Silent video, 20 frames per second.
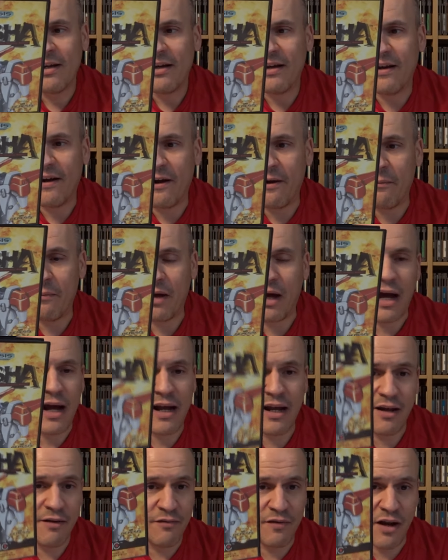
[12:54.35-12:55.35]

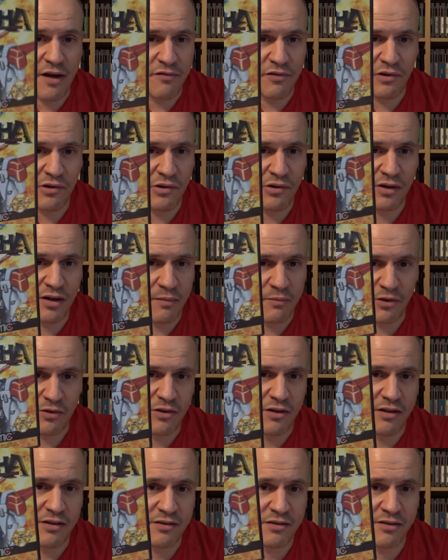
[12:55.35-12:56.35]
I have never come
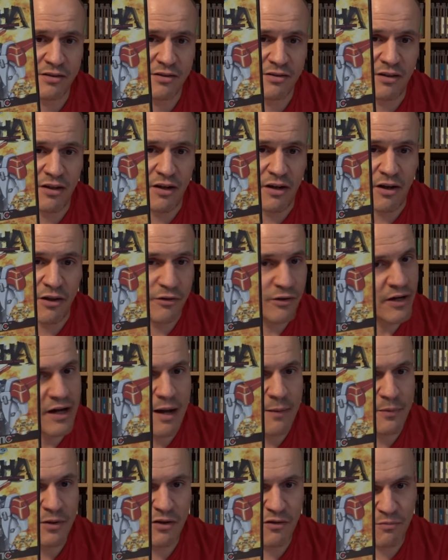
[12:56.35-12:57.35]
across another
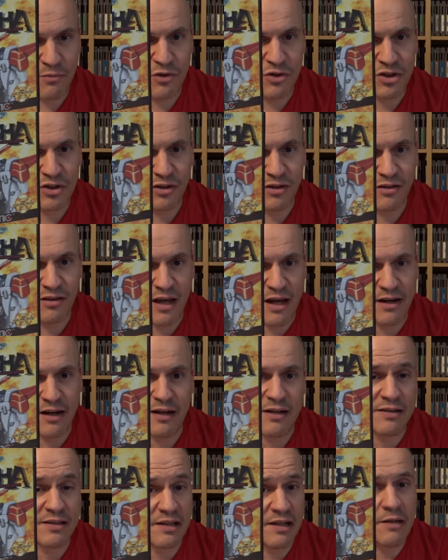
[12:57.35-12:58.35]
copy of Musha that
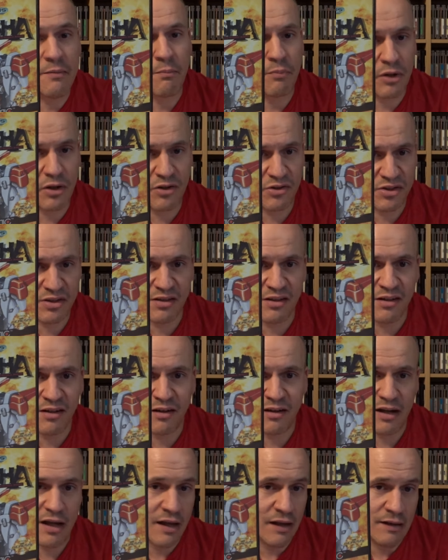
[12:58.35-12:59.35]
nice in
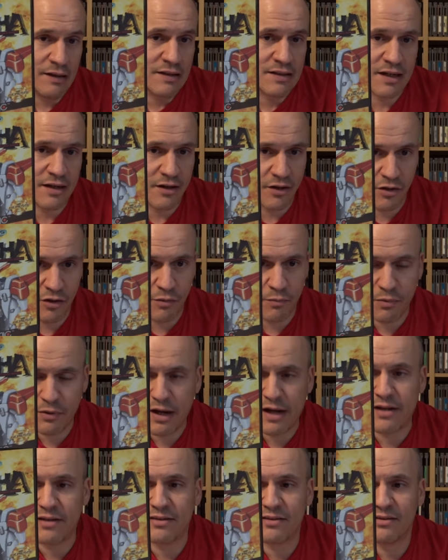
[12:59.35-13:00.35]
person, at least at a good
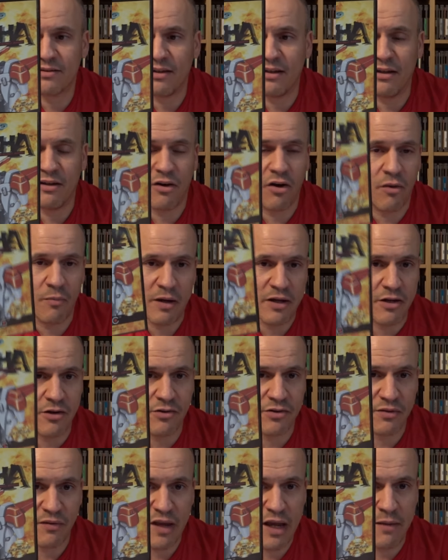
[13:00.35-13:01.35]
price, in all my
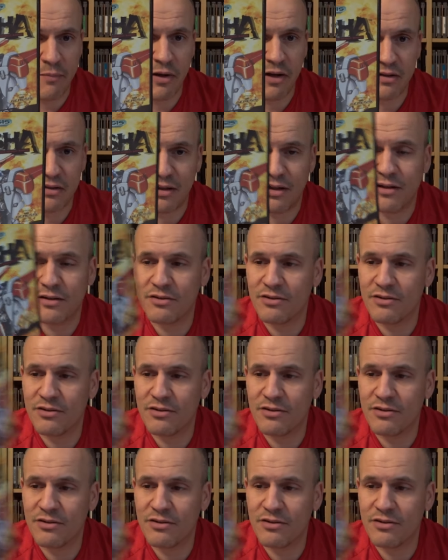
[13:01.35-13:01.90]
years of game hunting.